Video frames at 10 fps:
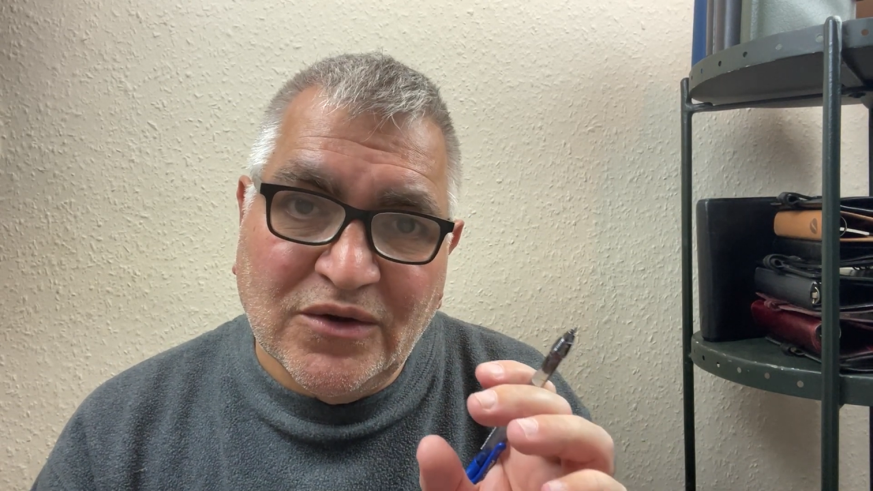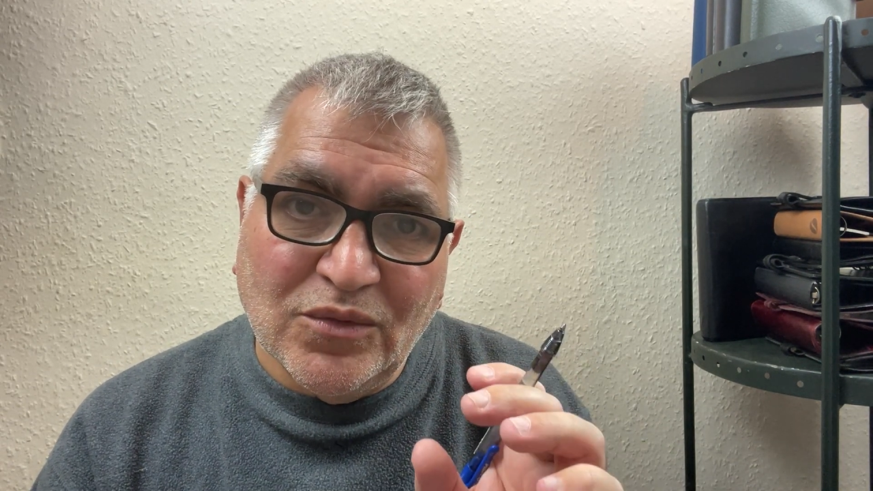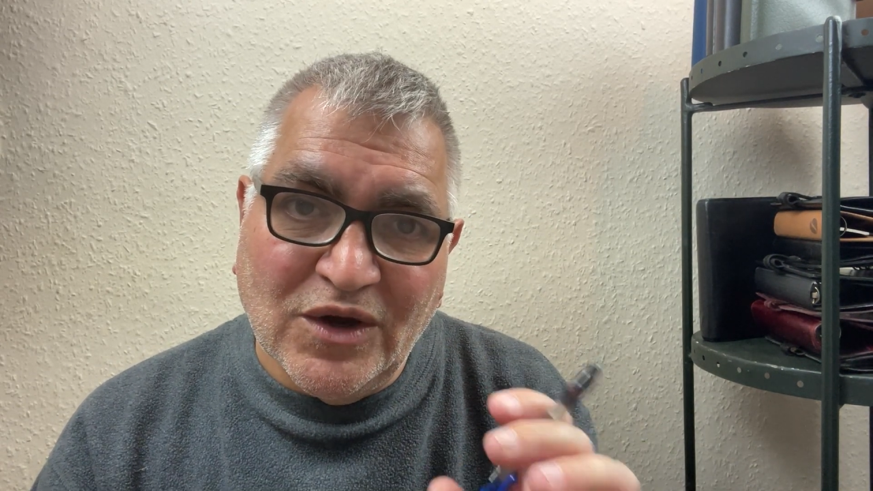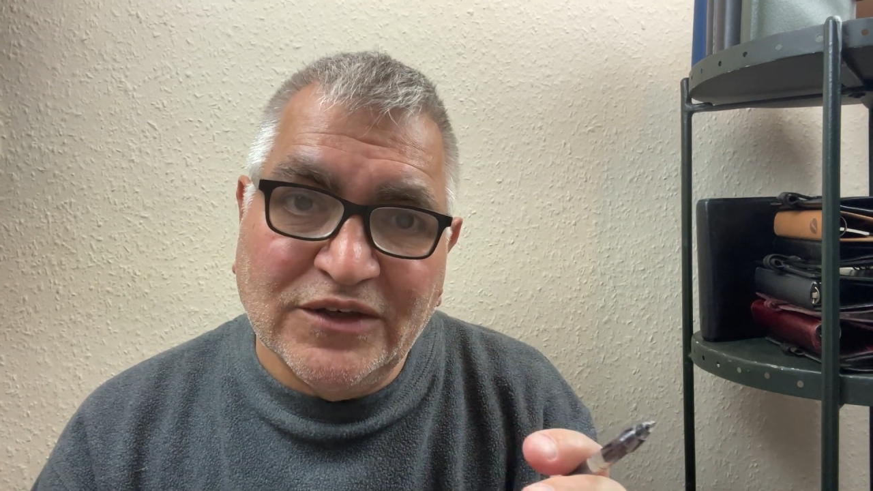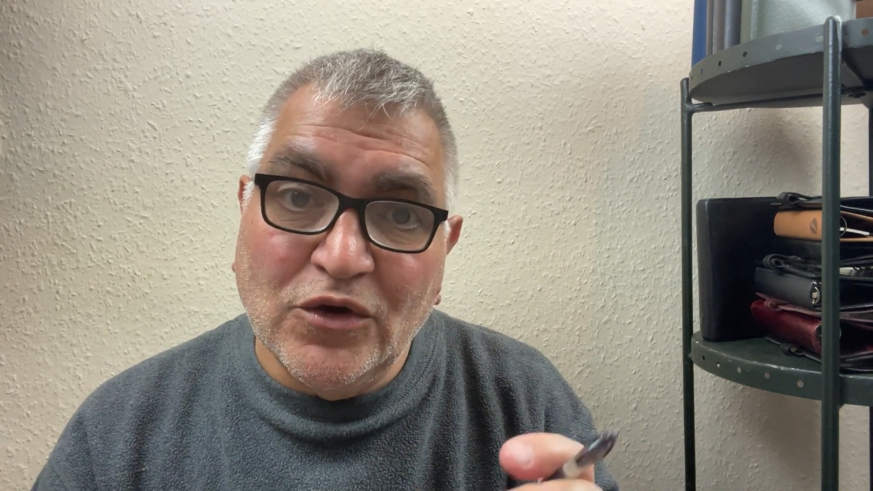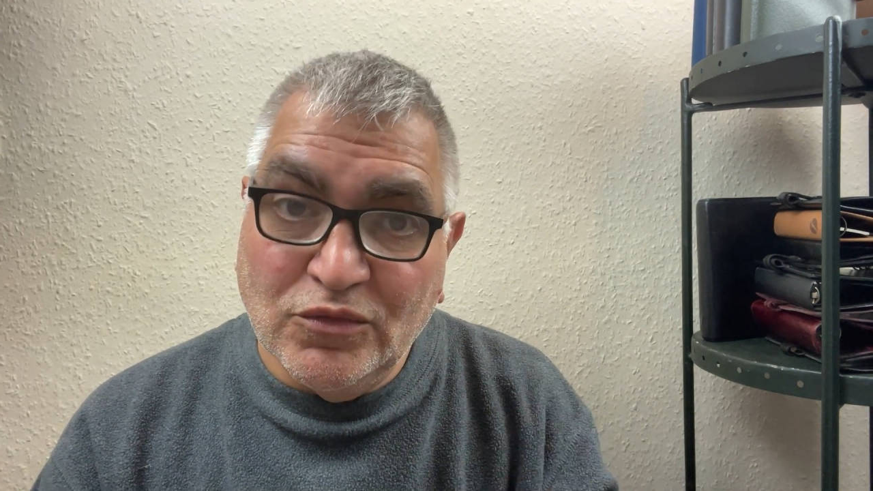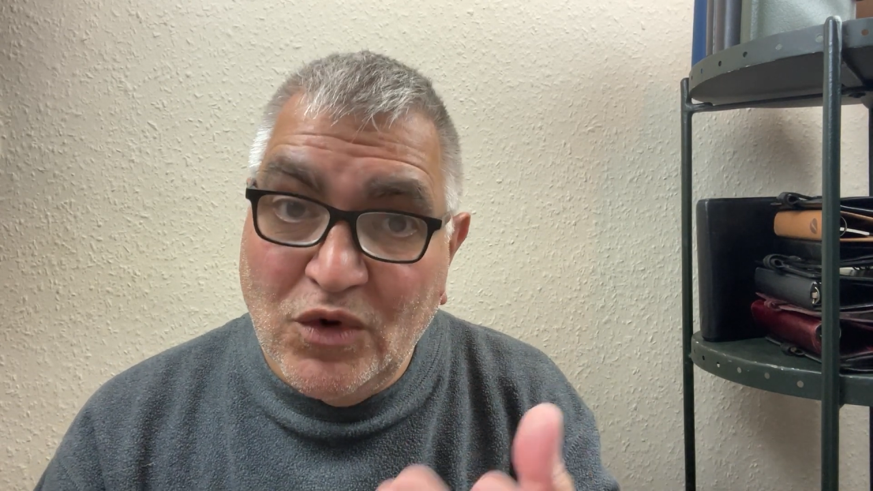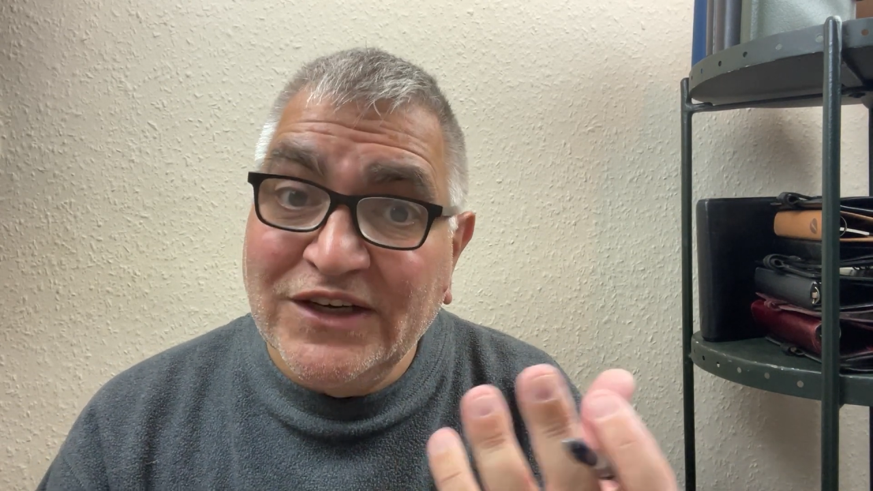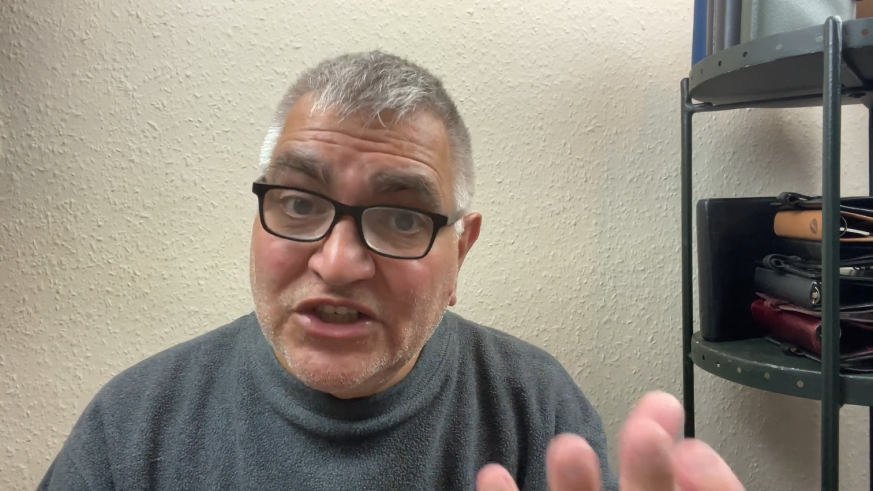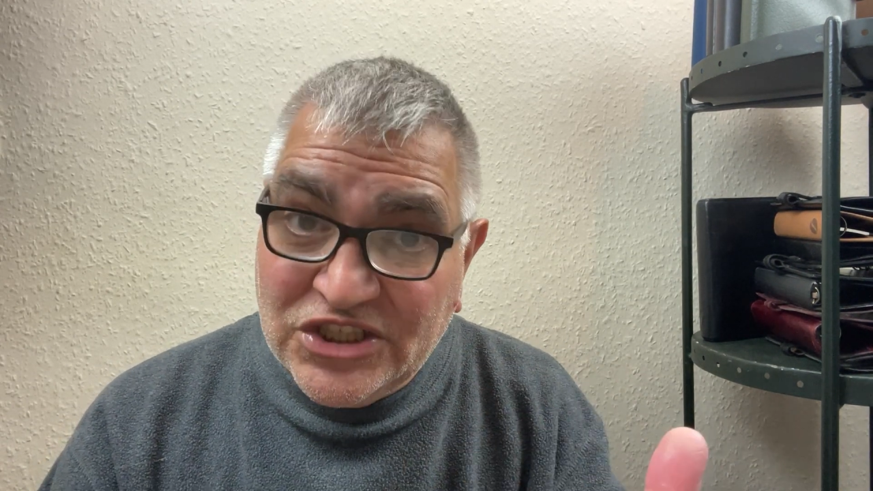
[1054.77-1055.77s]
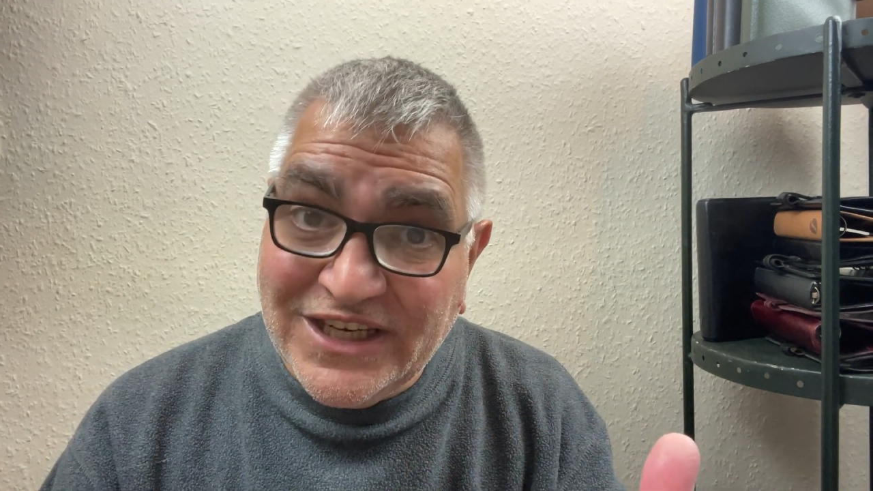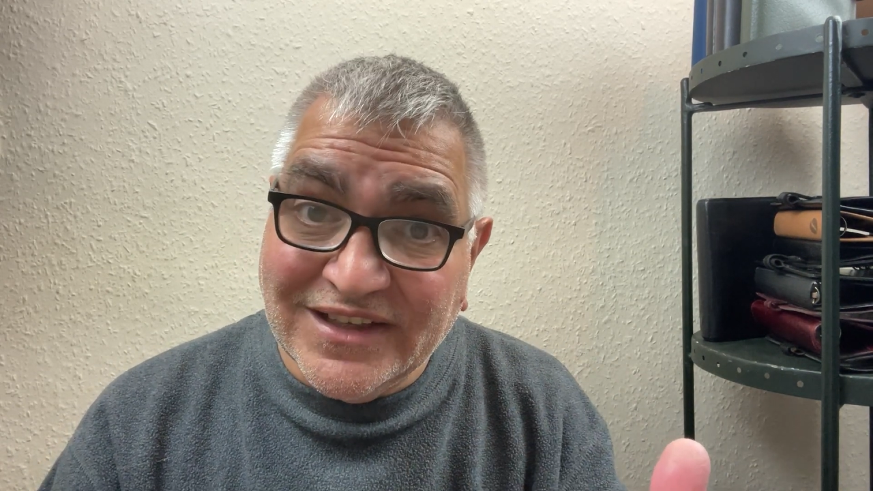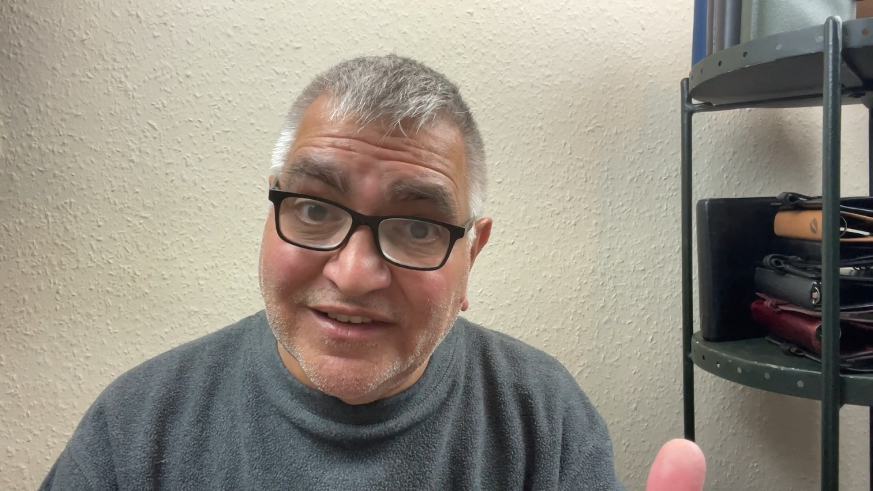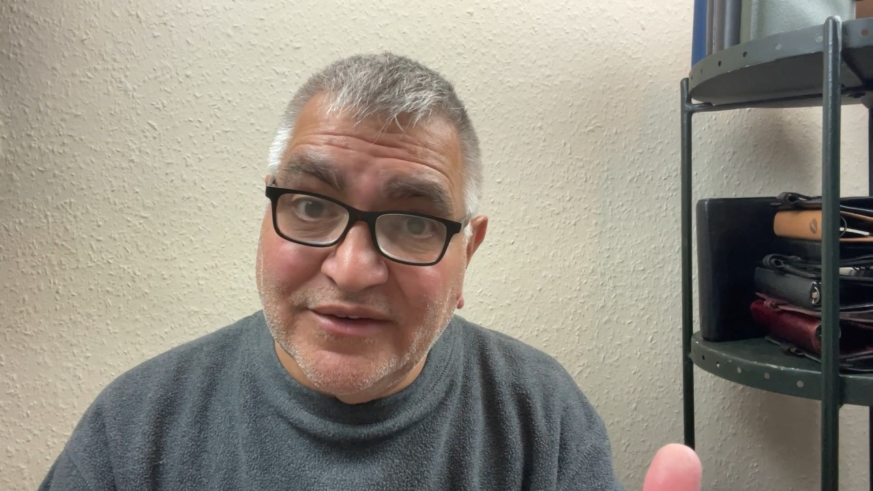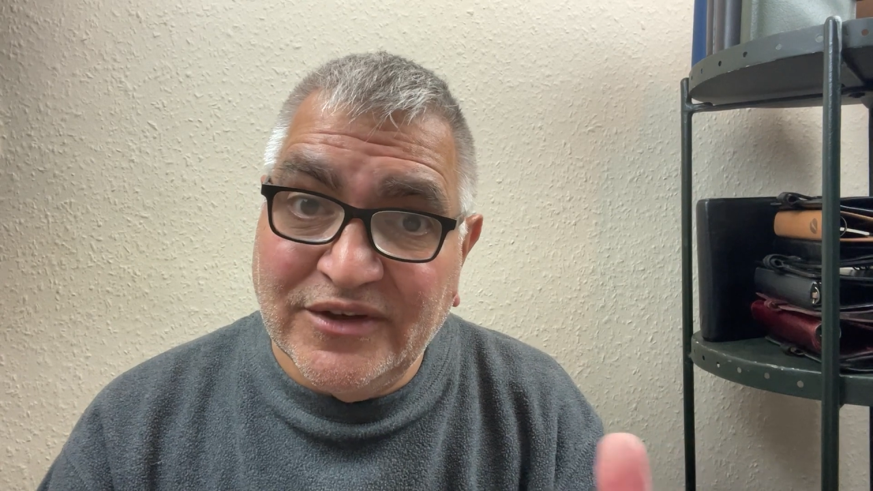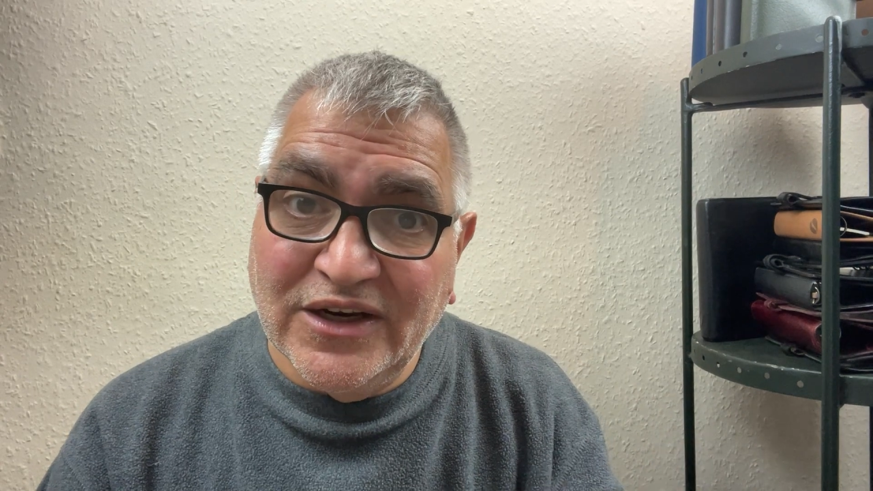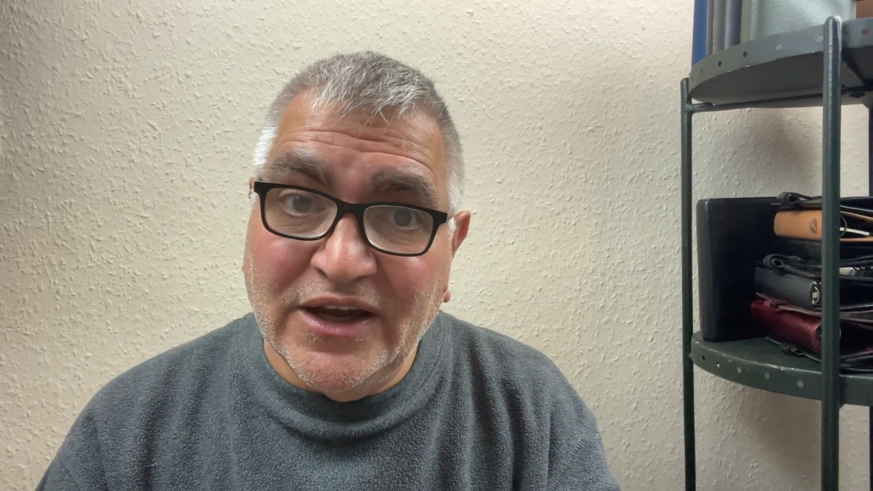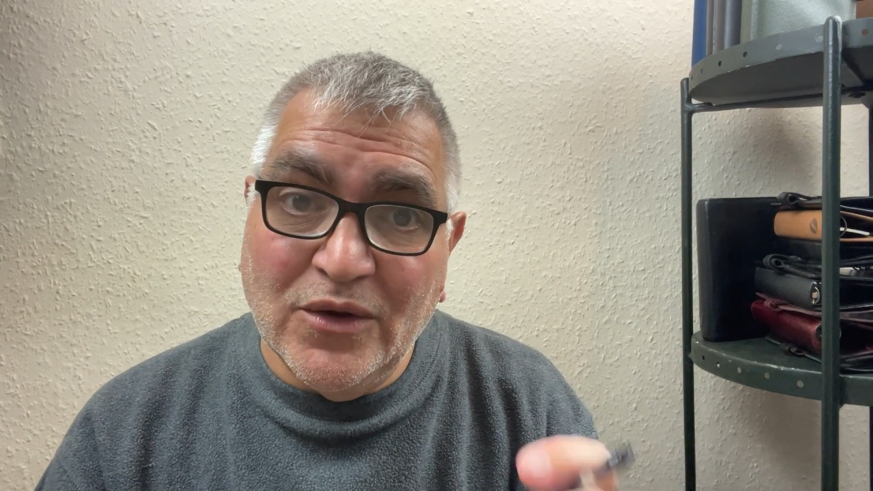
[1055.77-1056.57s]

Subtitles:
one sheet, if you like,